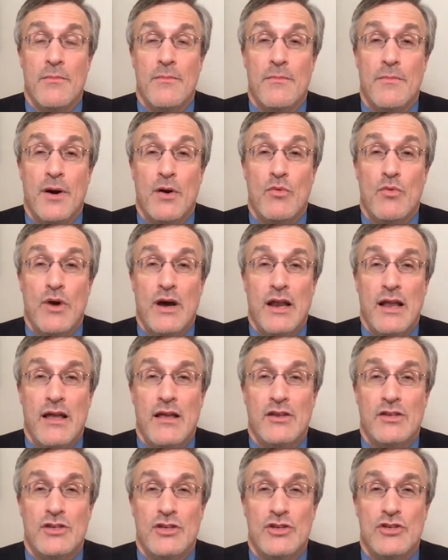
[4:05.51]
But
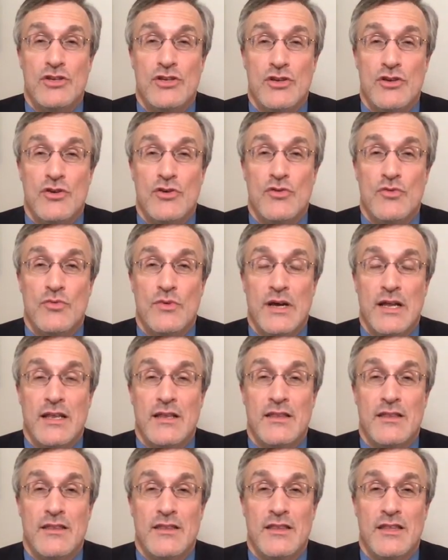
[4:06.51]
what to do
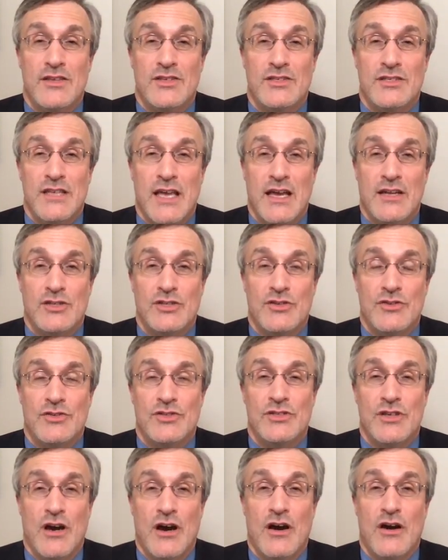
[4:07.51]
when the
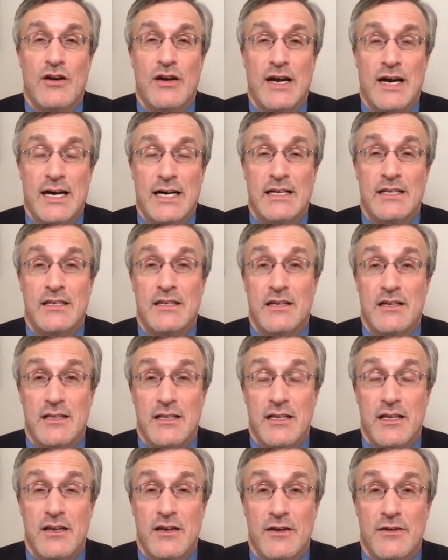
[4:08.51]
statutes are
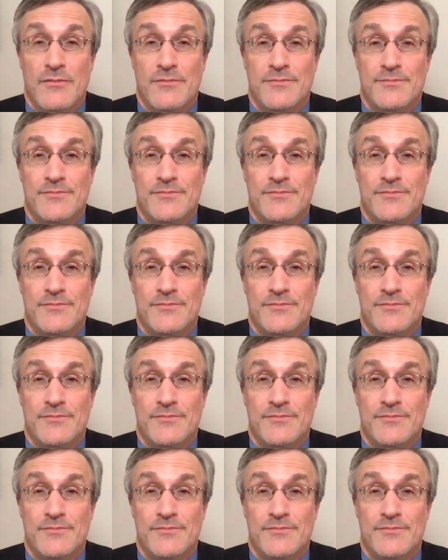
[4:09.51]
unclear,